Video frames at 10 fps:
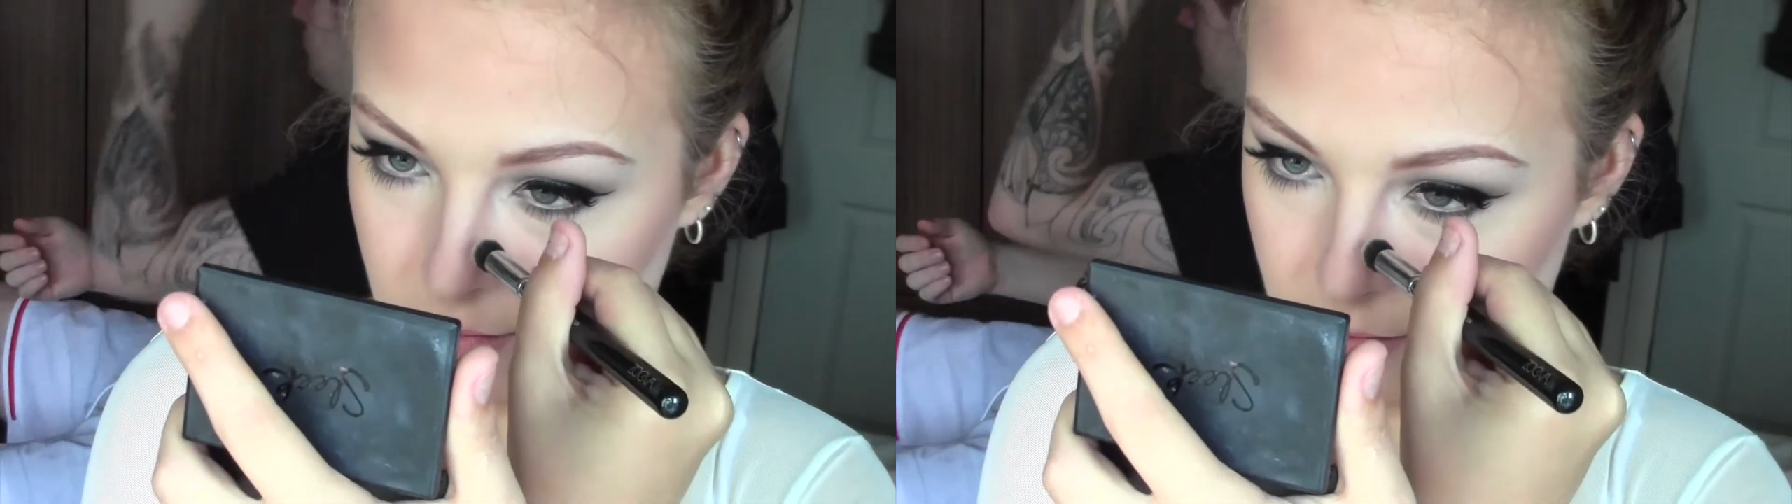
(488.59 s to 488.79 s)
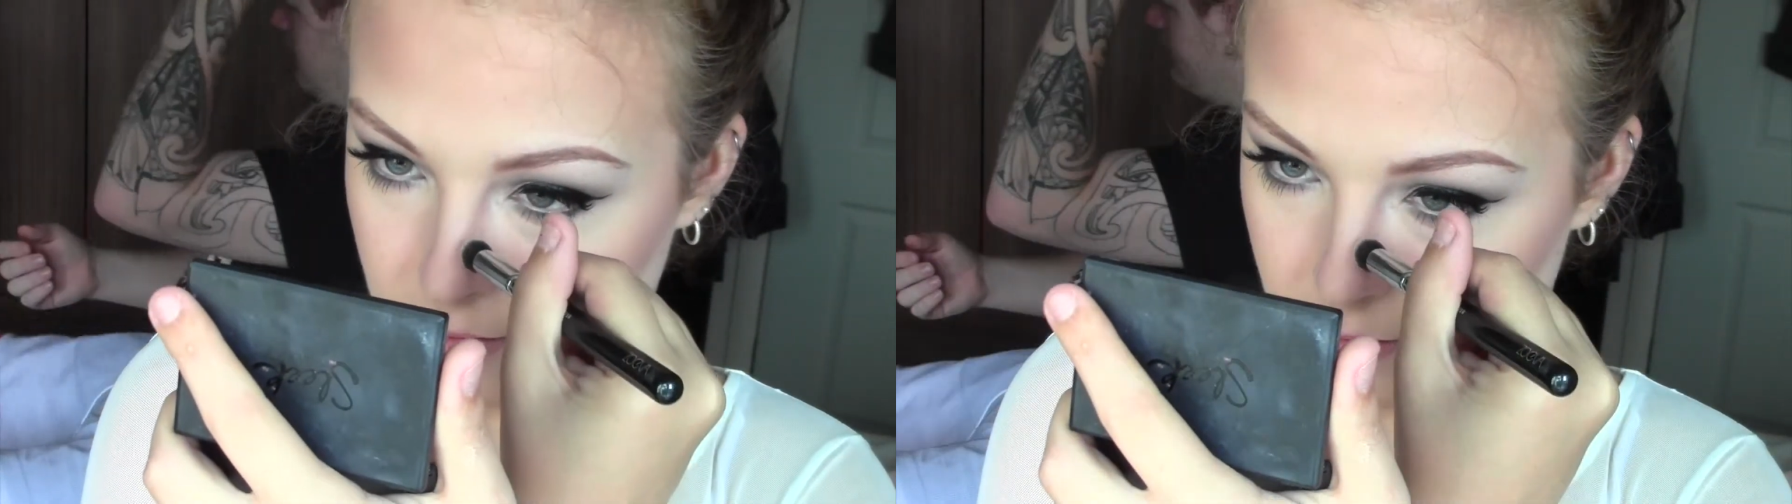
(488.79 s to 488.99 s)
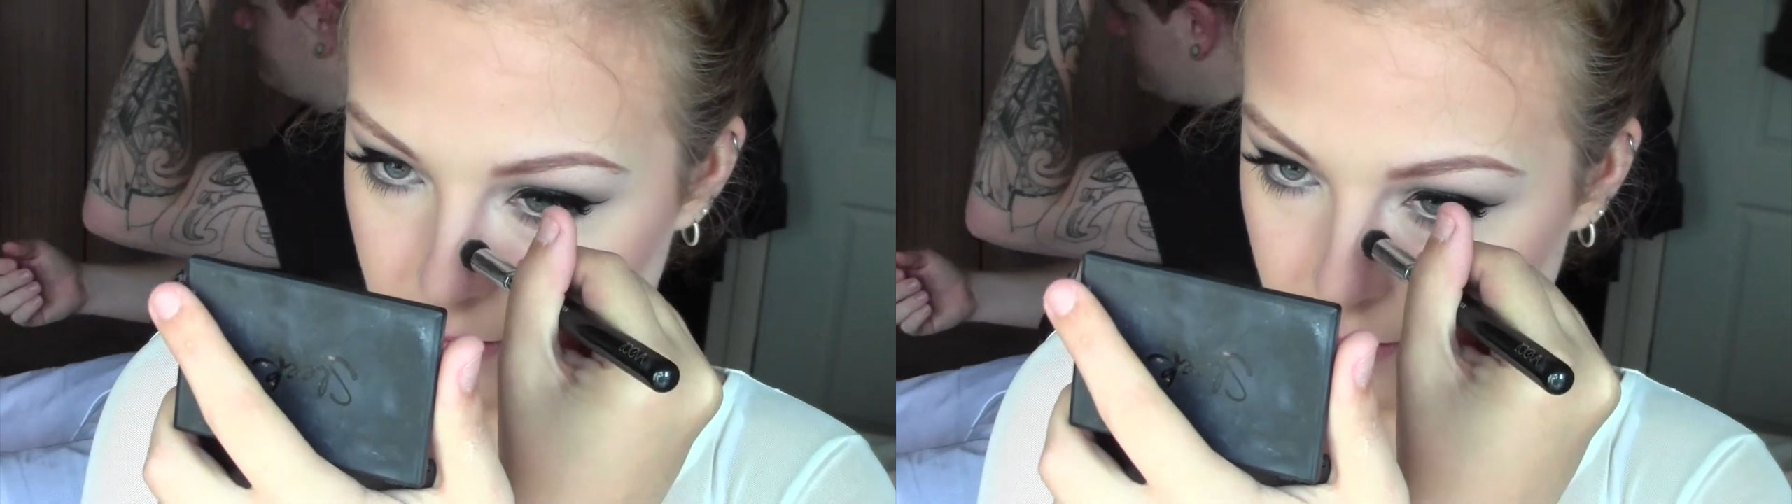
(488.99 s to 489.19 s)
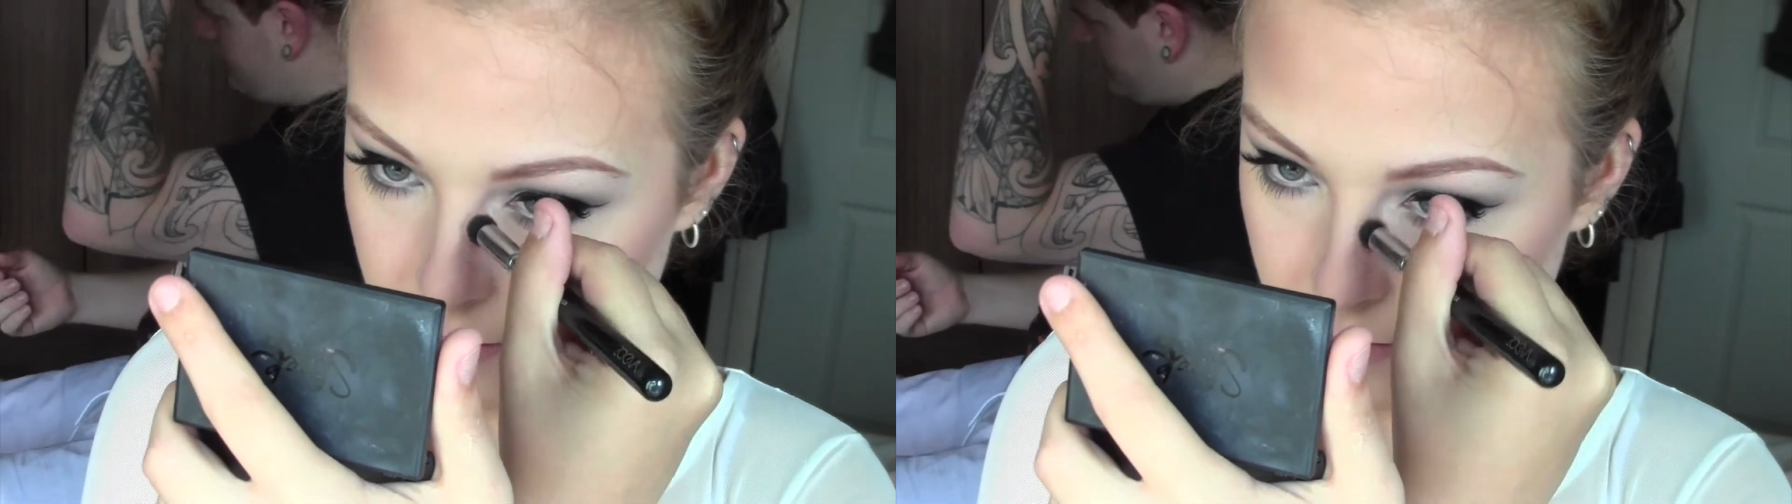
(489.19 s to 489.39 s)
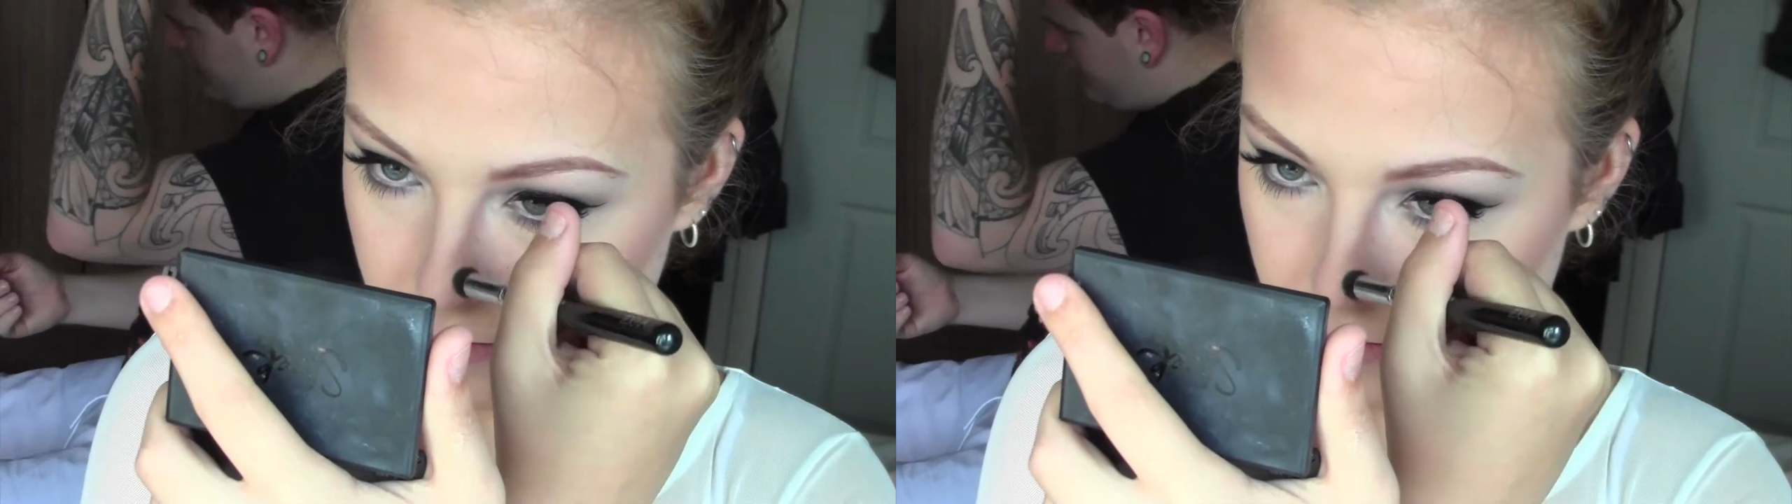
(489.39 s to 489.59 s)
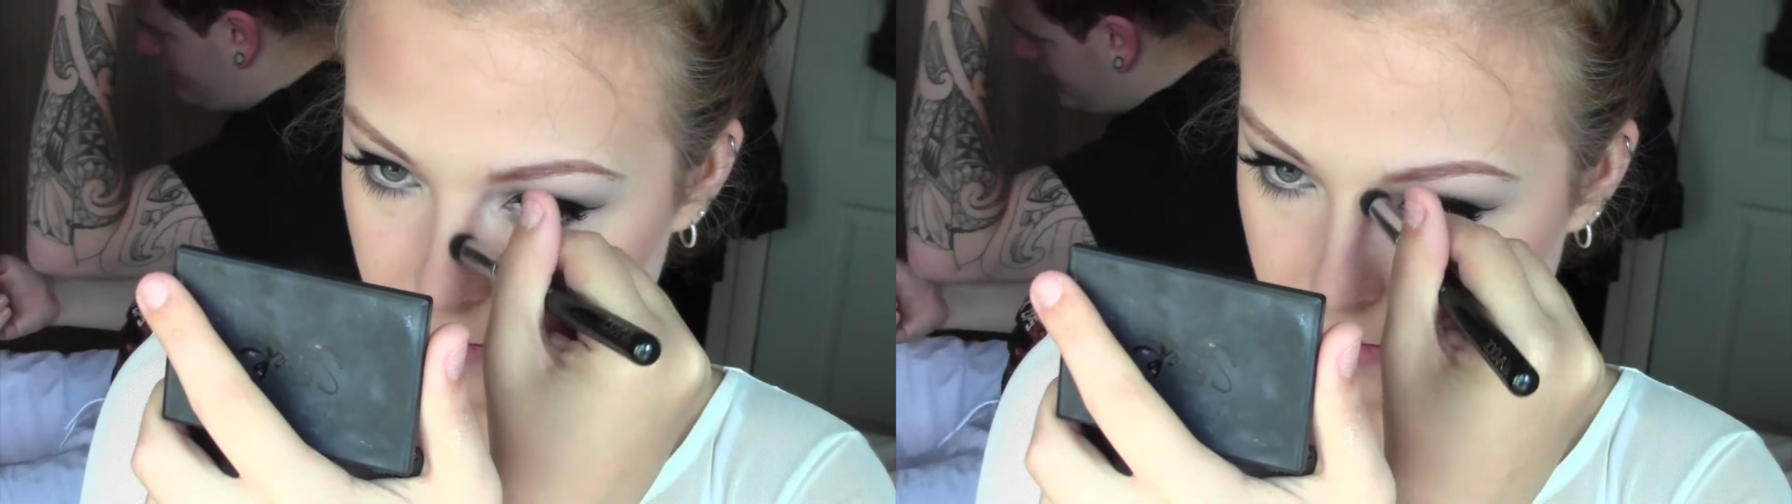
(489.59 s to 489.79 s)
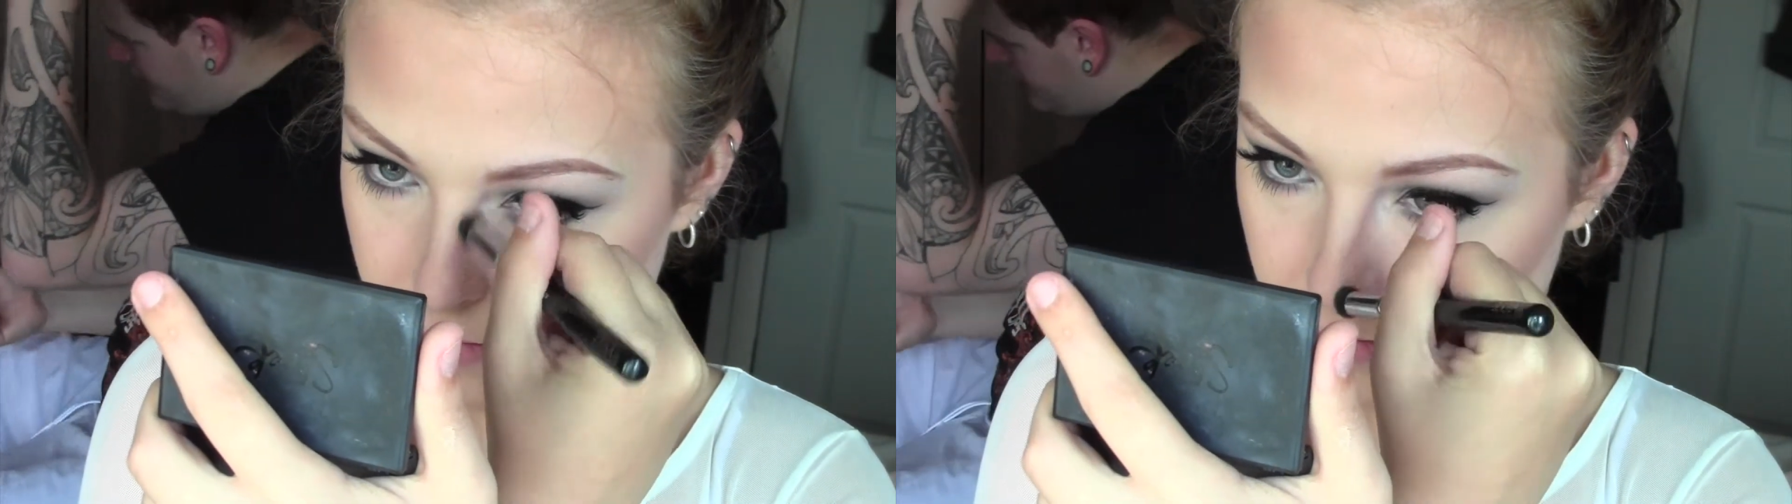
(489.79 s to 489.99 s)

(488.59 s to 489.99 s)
nose, which isn't what we want.